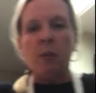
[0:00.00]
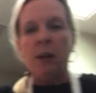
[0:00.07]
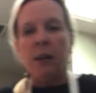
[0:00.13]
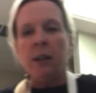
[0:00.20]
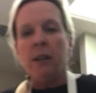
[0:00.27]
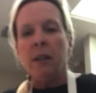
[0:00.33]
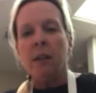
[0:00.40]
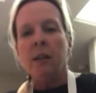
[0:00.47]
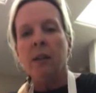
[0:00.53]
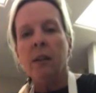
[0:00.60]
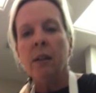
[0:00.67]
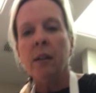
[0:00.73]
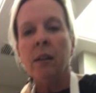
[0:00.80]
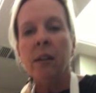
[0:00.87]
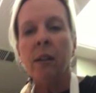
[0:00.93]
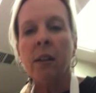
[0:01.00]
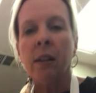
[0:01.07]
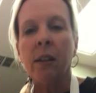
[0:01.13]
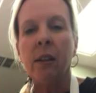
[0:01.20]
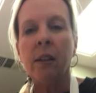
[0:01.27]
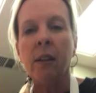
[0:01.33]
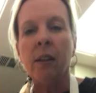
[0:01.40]
my,
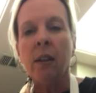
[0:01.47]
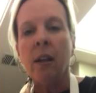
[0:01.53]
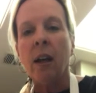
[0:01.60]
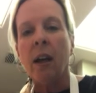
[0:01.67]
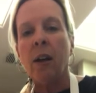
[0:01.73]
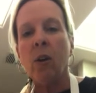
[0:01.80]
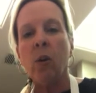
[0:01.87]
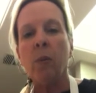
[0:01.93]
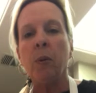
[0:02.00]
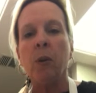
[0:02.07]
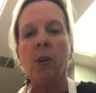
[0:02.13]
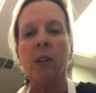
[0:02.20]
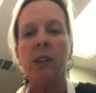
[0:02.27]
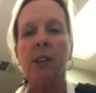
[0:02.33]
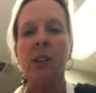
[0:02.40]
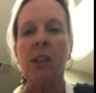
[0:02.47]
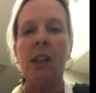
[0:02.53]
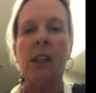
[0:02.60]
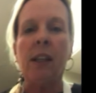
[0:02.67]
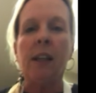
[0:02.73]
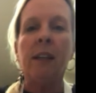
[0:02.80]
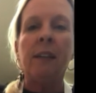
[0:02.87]
I hope you can
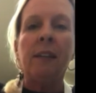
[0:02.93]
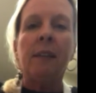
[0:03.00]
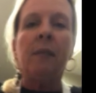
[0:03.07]
see.